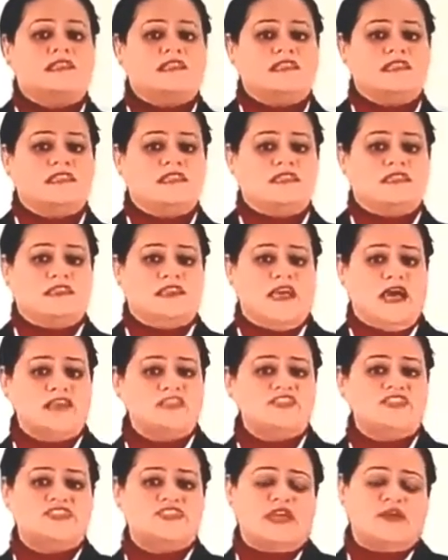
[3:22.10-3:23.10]
The
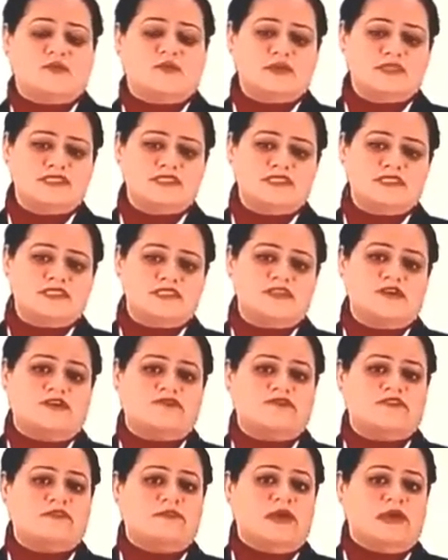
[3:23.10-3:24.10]
large diversity
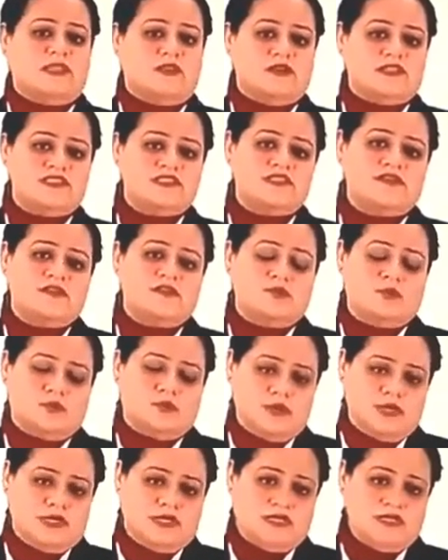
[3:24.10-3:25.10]
of the biological
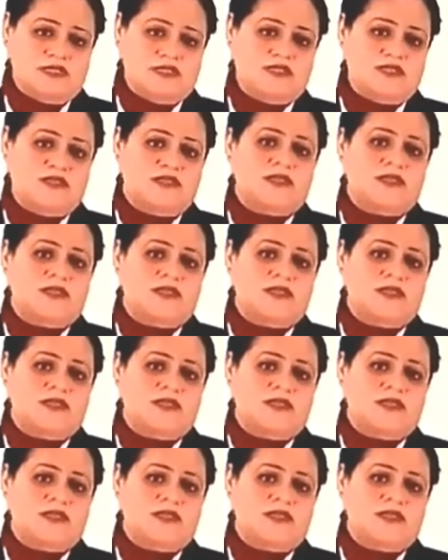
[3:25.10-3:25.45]
world